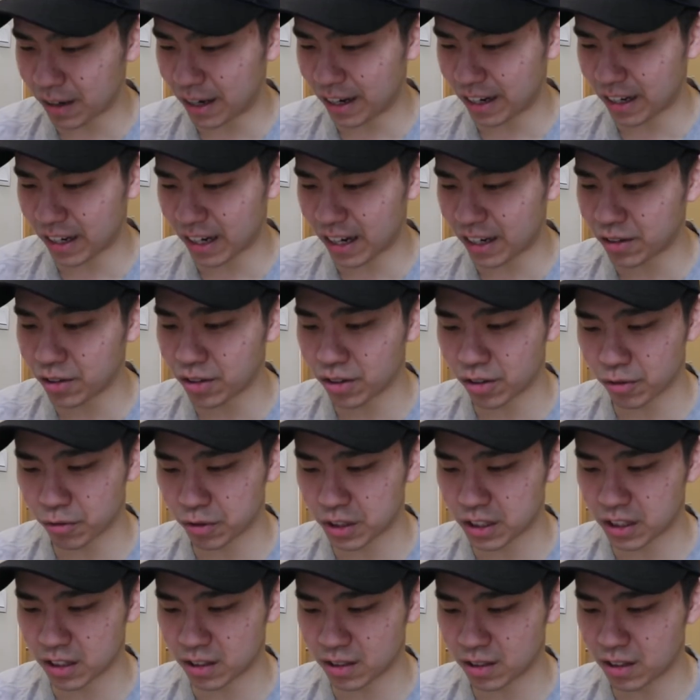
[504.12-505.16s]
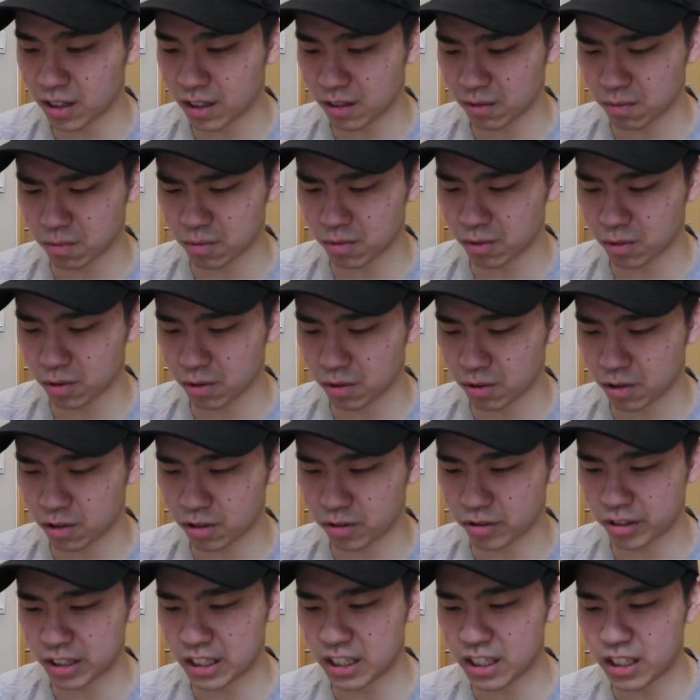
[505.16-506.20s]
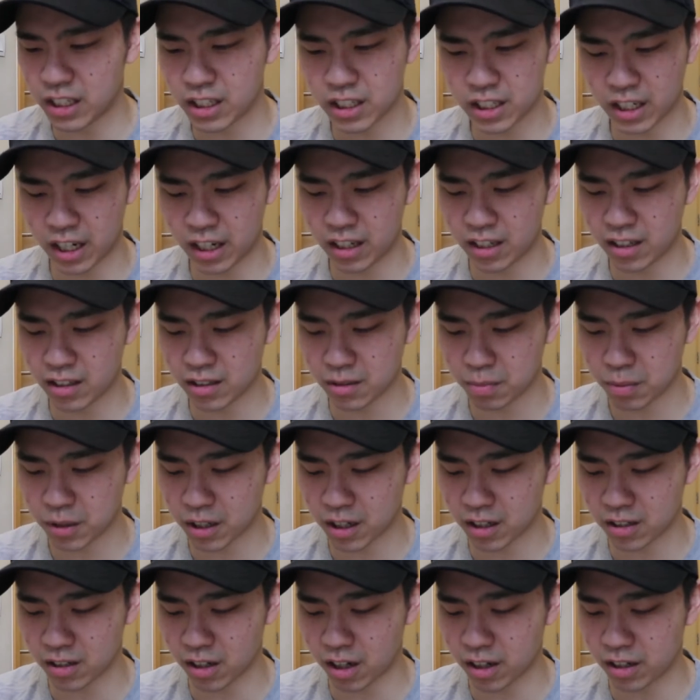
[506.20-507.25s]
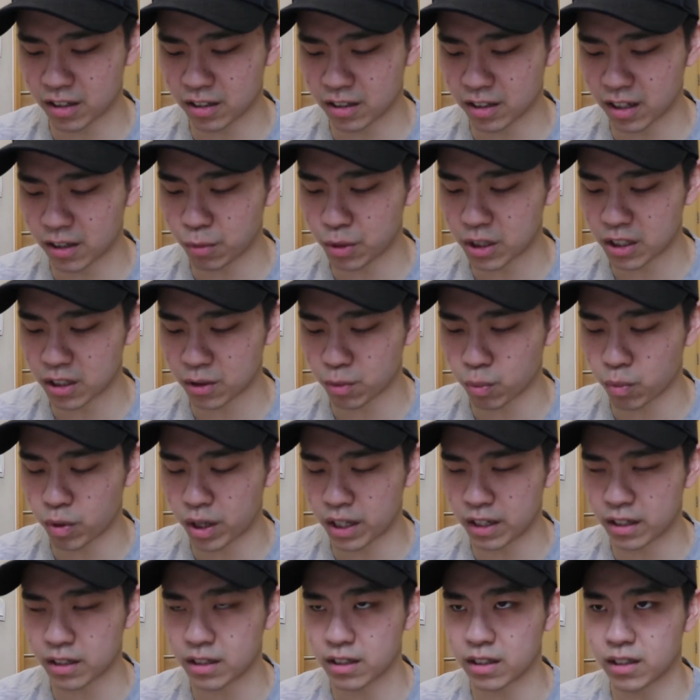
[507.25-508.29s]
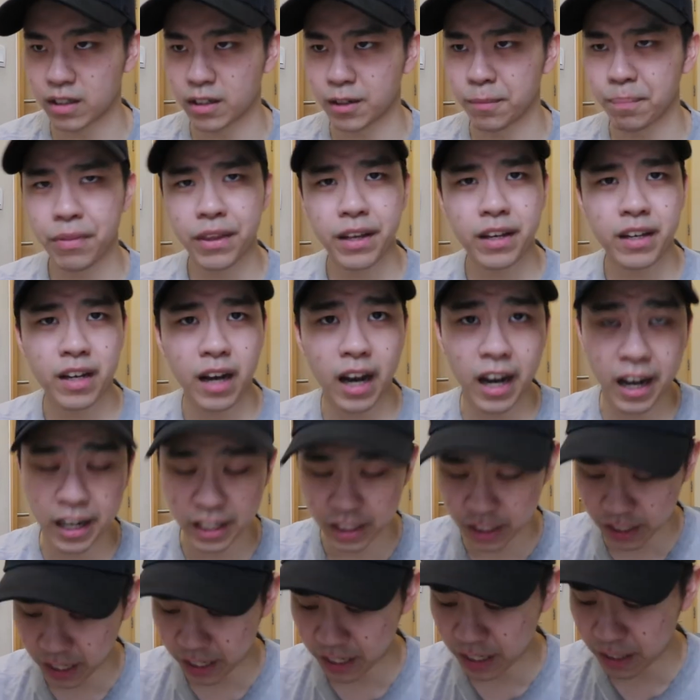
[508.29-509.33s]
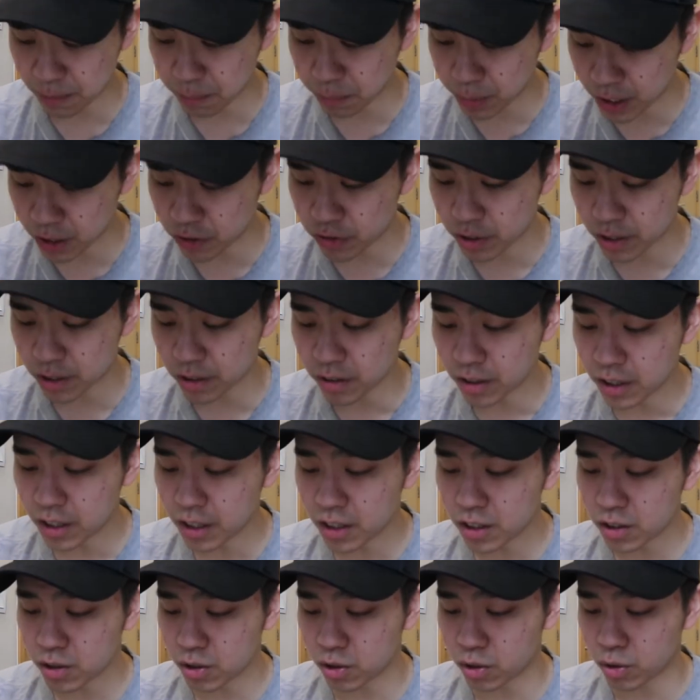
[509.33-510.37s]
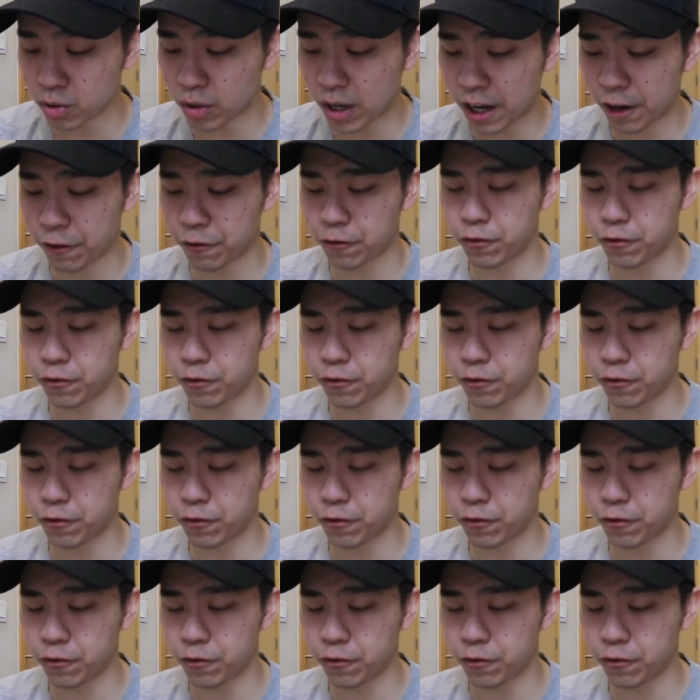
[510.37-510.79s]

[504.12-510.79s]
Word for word: I, I don't know, we just need 3 shinies because honestly we just want the uh, shiny Beedrill to have